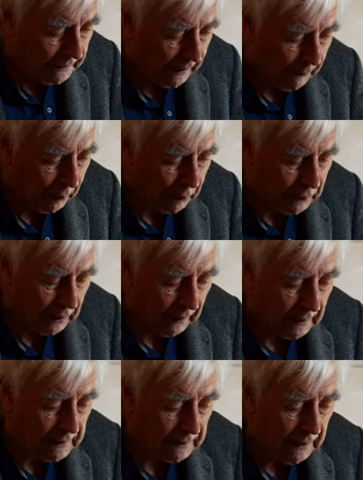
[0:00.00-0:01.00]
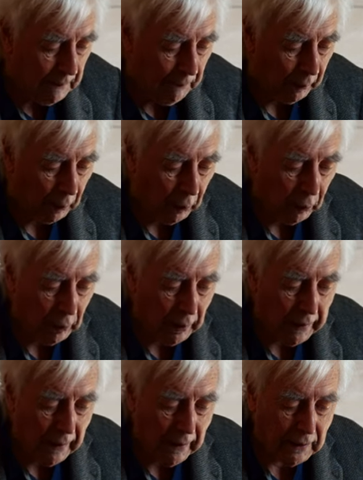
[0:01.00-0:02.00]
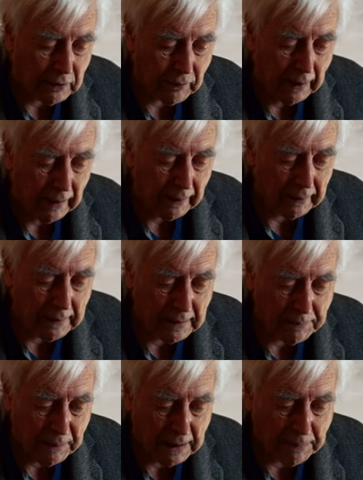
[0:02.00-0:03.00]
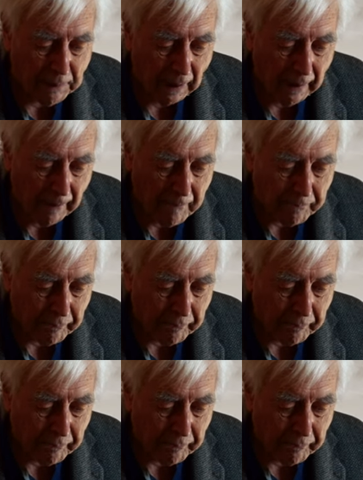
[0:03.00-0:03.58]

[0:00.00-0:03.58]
Samuel said, assemble all the Israel at his Mizpah.